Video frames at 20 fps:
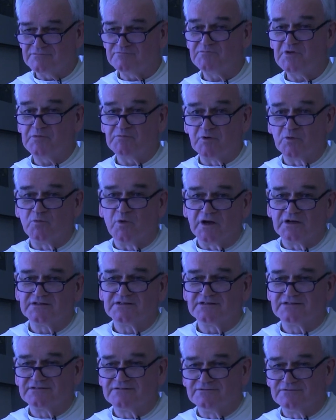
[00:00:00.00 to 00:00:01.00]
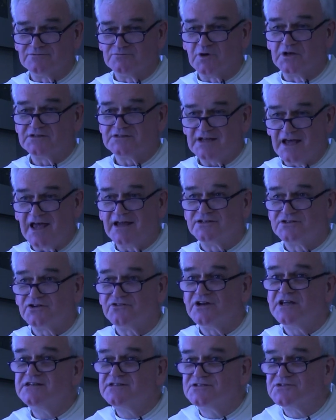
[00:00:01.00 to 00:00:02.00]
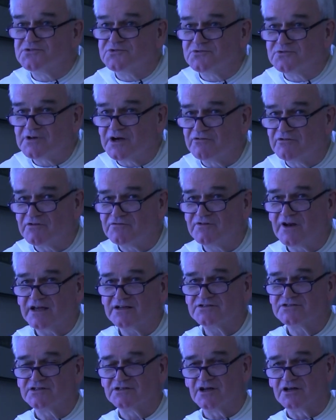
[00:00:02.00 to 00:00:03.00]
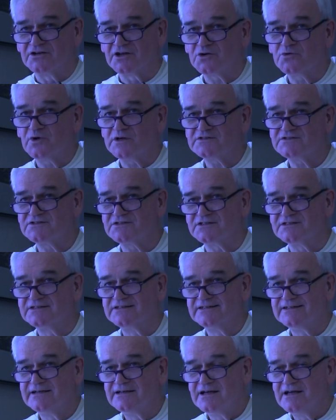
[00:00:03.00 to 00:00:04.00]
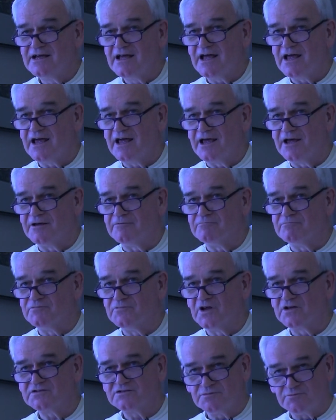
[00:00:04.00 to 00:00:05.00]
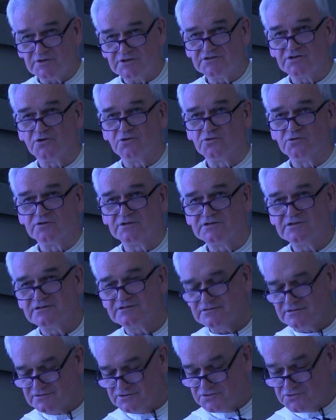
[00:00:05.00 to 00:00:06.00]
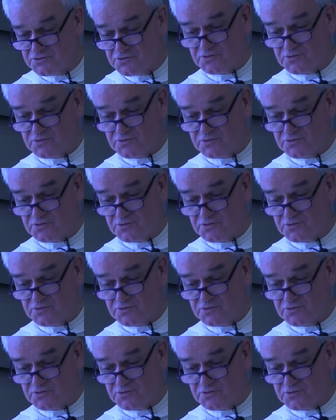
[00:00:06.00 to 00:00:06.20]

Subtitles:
people want to enter into a reflection on a question, not to be told too